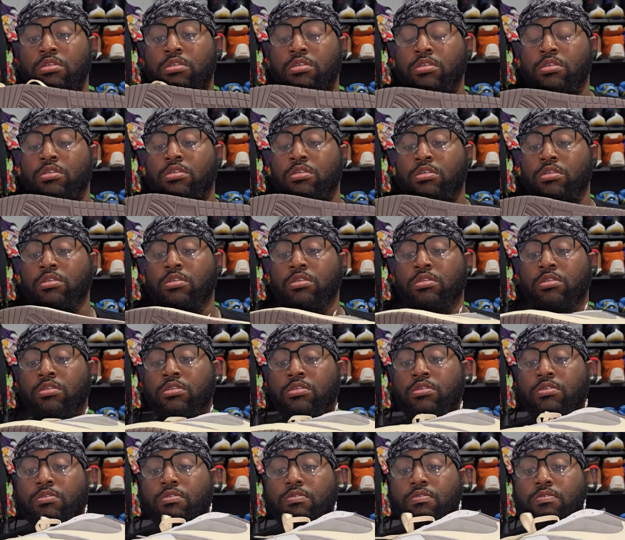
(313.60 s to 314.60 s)

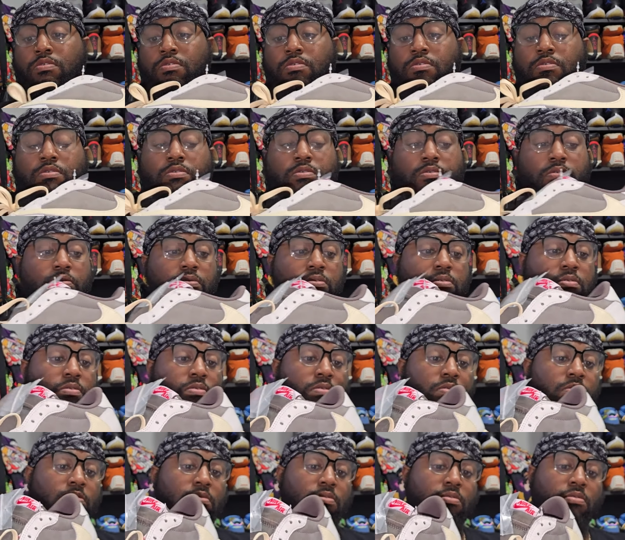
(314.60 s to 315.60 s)

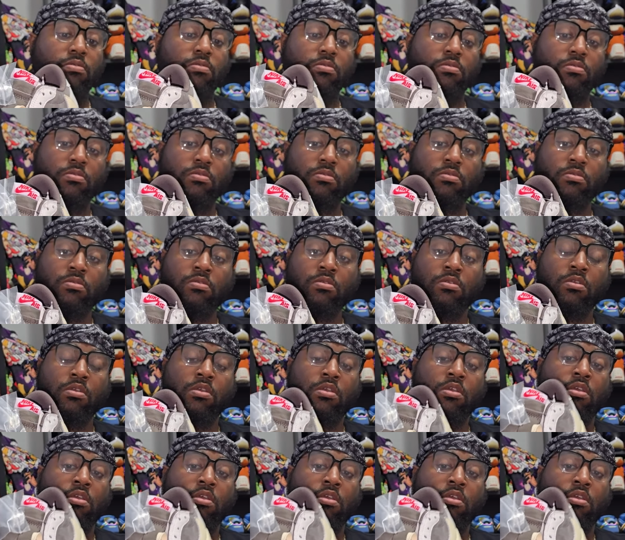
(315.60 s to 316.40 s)
No one is speaking in this clip.